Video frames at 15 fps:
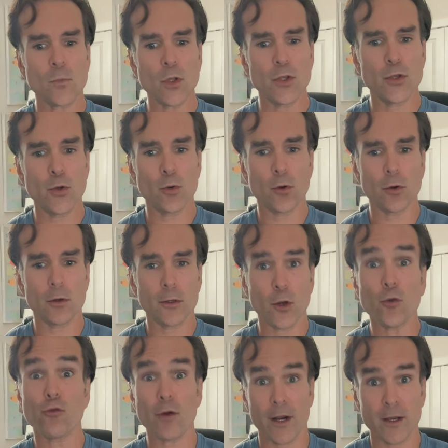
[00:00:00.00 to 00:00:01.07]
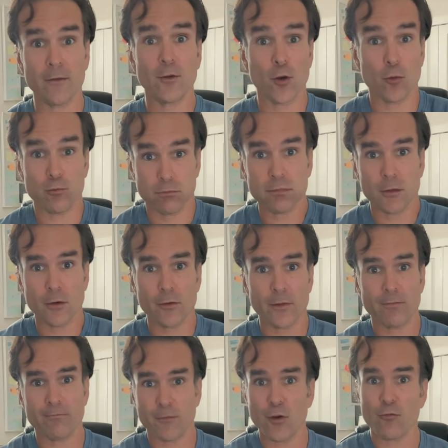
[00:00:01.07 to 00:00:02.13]
you're ready. You're
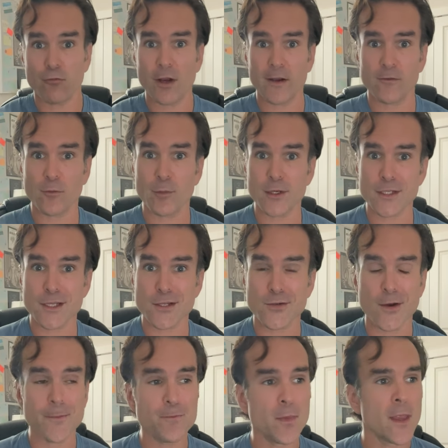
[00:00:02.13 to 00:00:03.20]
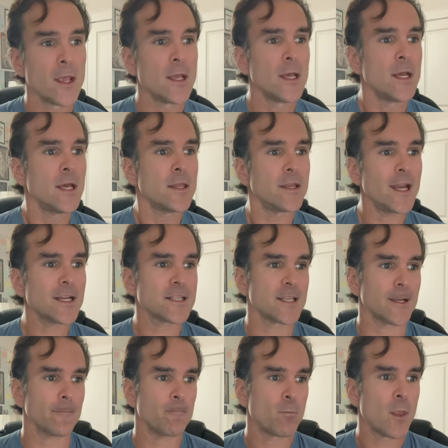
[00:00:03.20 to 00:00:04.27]
ready for business, right? The next
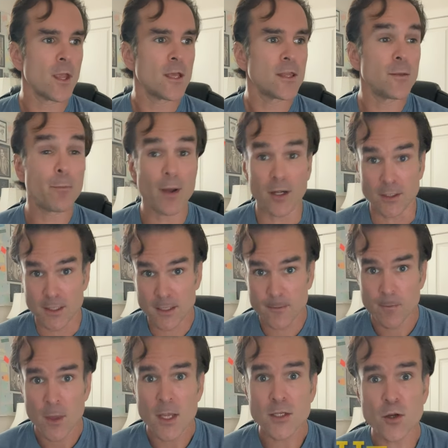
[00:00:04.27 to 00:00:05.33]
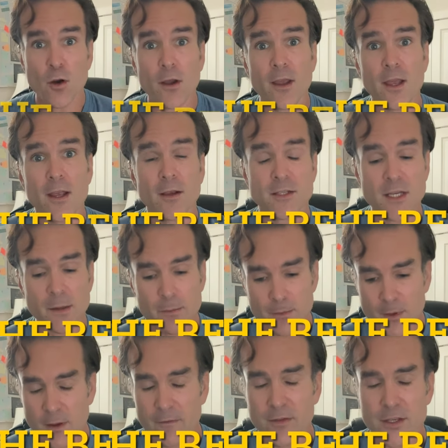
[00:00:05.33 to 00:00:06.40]
thing, the belt. So
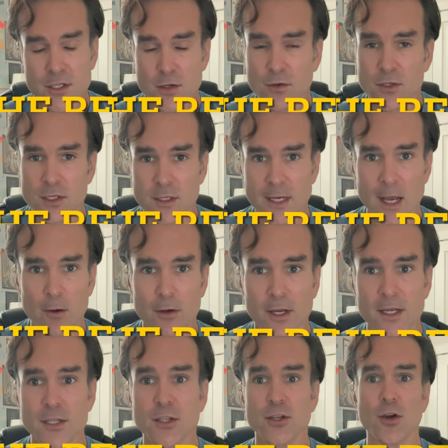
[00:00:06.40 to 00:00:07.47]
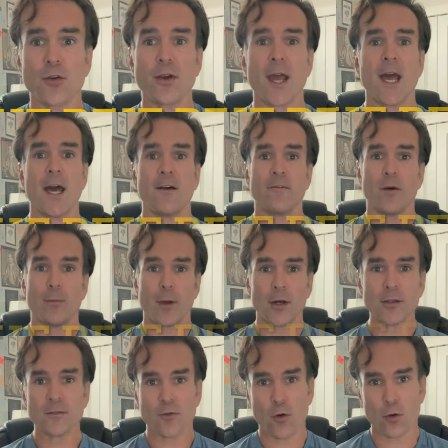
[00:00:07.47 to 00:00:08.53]
some of the suits nowadays don't have a
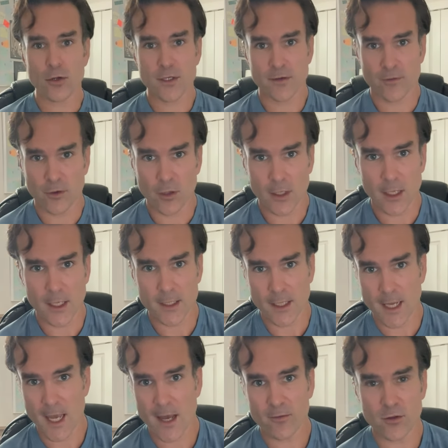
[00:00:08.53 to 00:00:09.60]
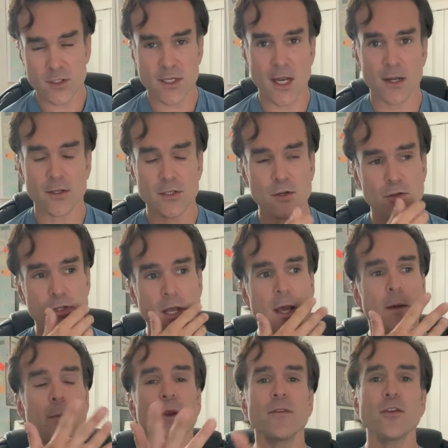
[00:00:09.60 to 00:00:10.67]
belt, of course, if you're looking at the Cavill style suits,
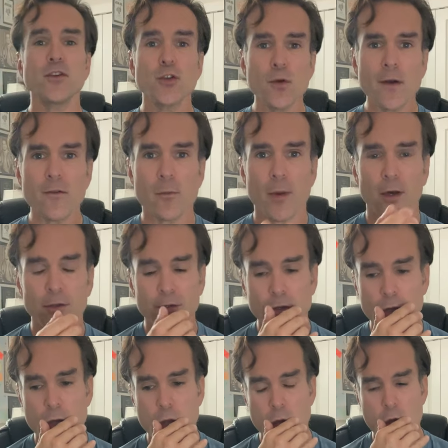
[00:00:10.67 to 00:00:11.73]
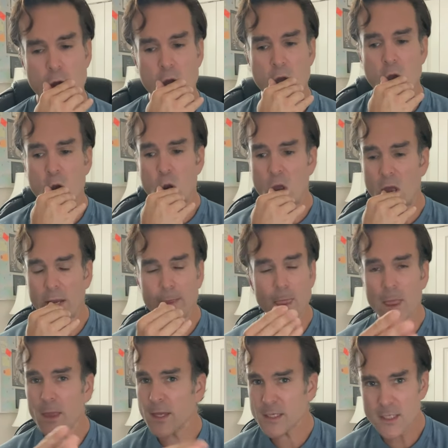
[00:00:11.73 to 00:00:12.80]
but if you do have a belt, and
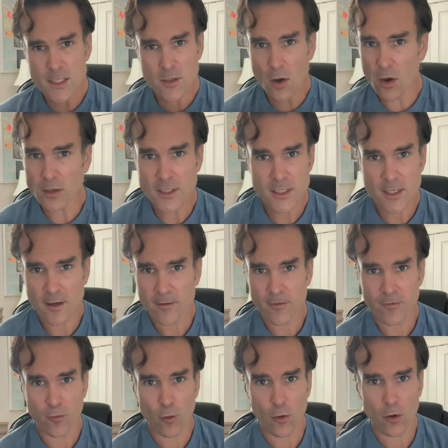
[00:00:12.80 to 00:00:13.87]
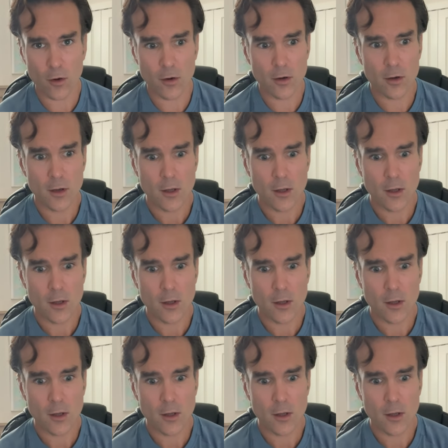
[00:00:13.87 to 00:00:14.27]
this is all stuff for